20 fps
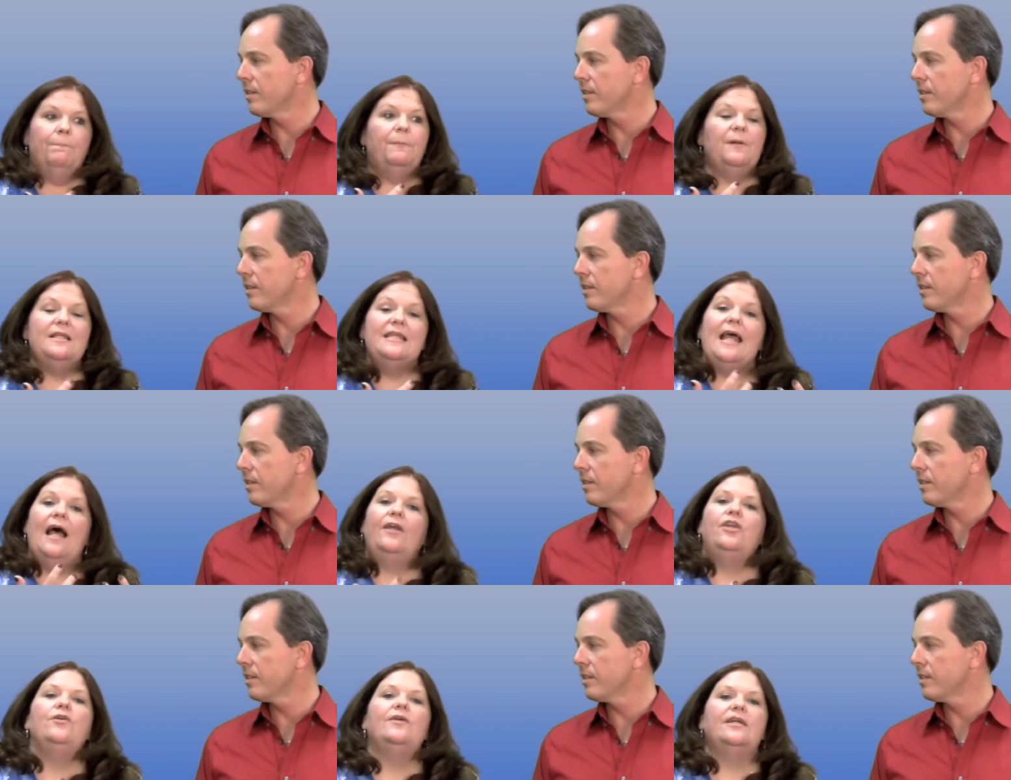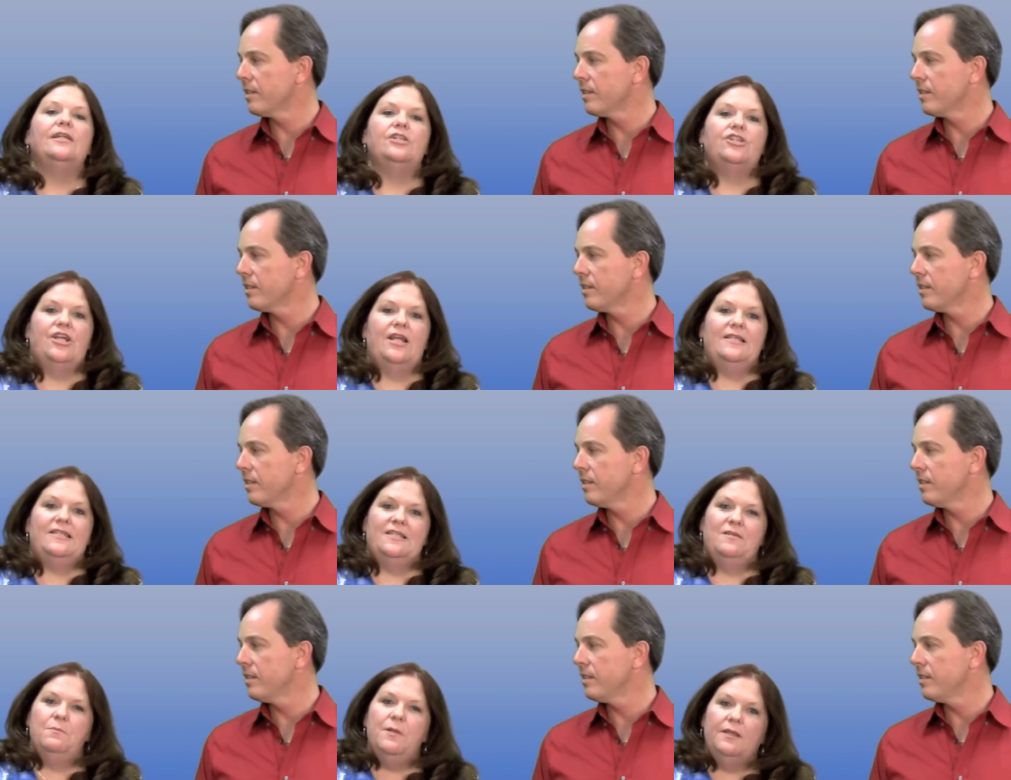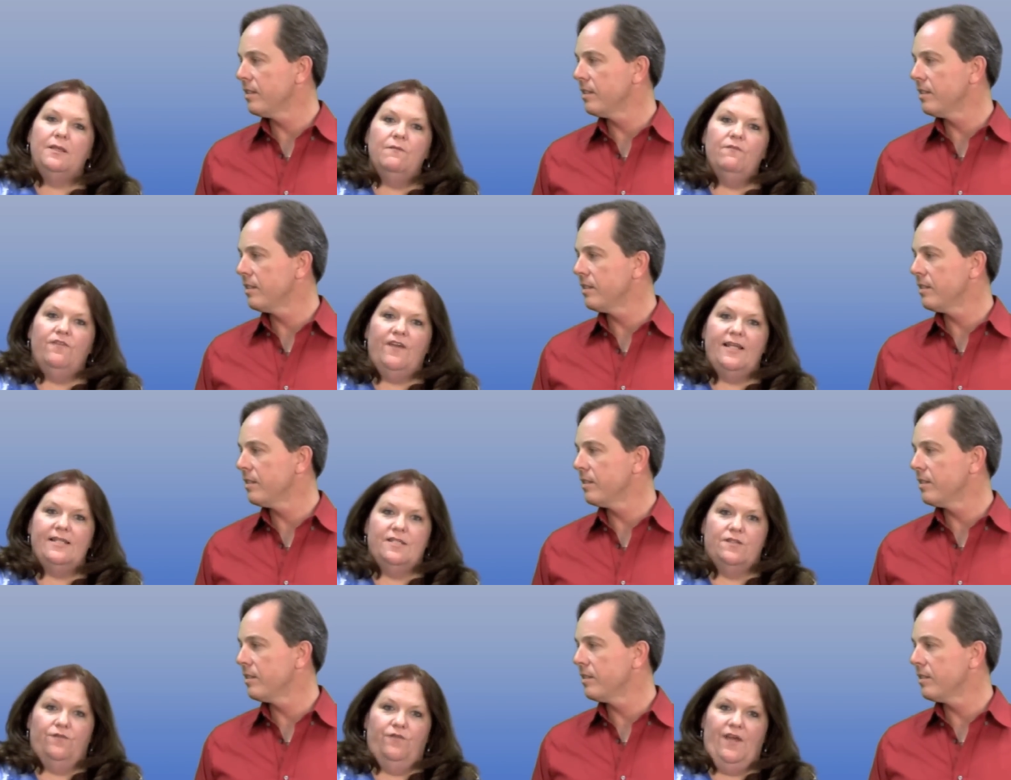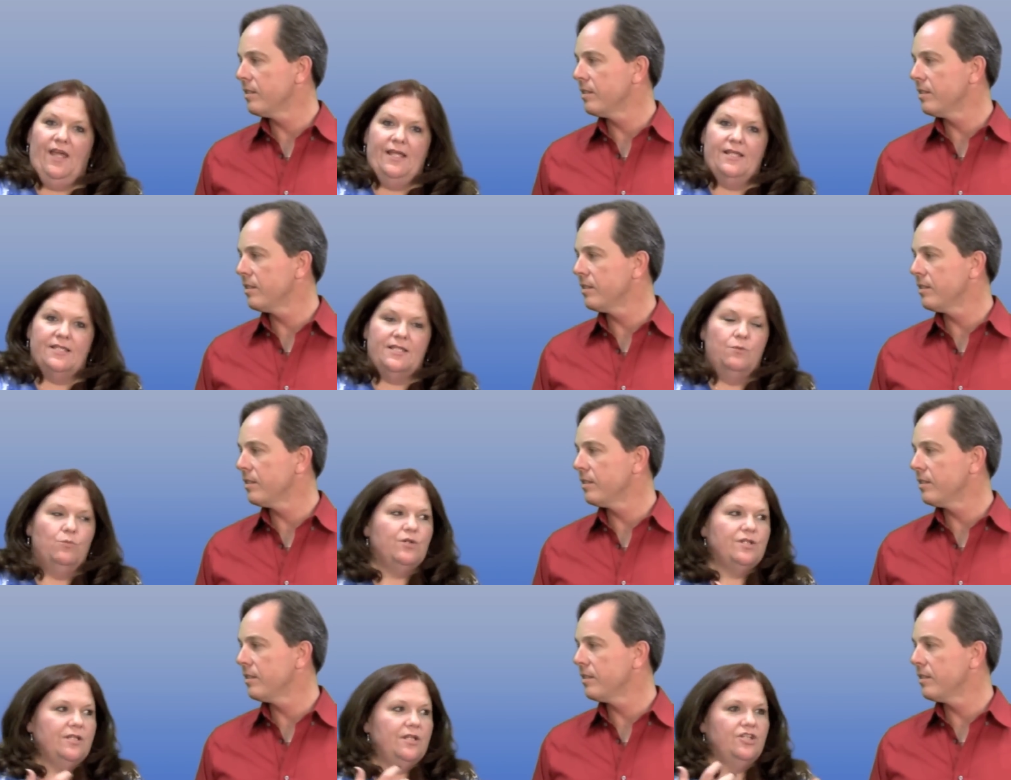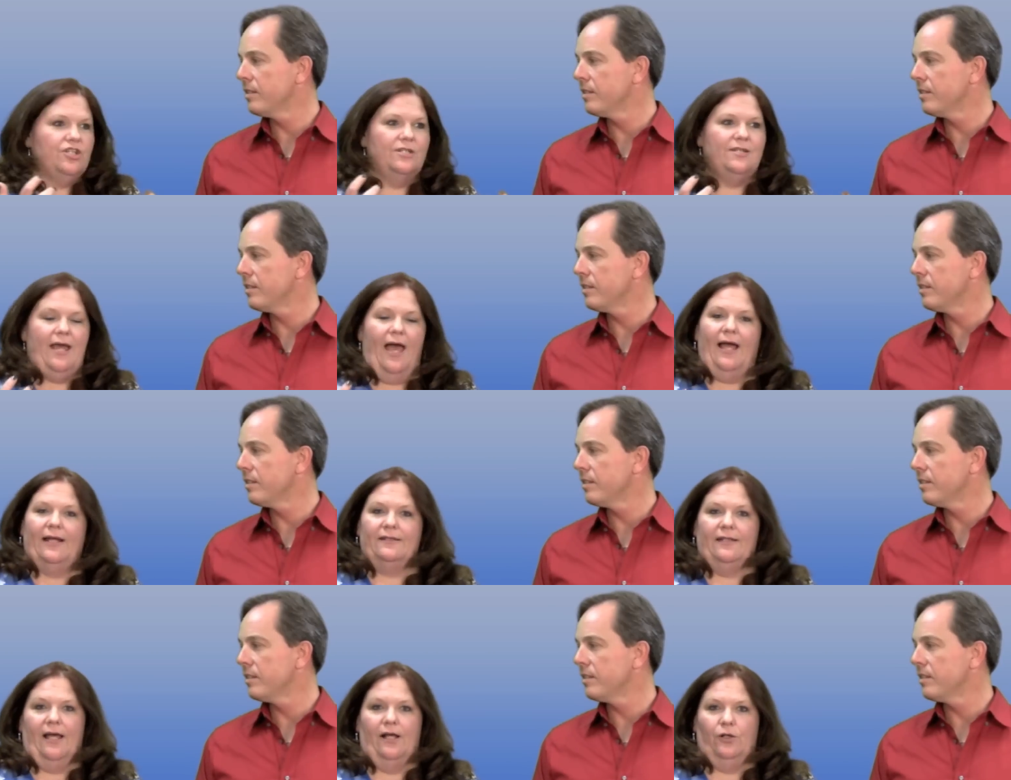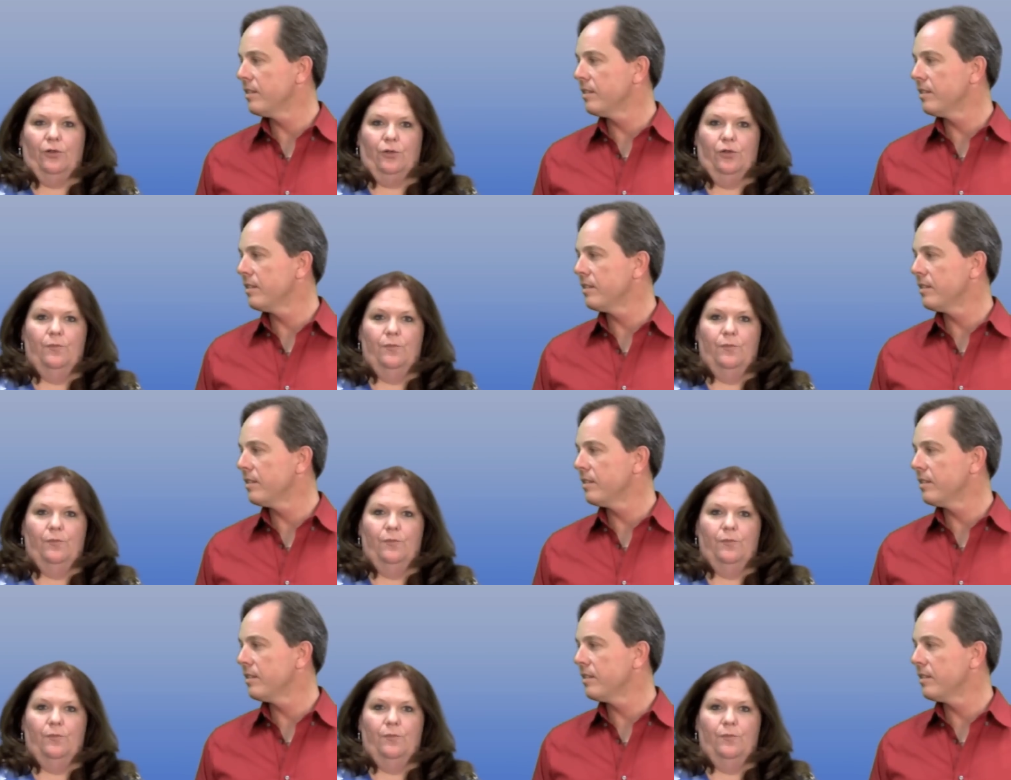Speaker 1: but now you get a chance to meet them face to face. And we're such a tactile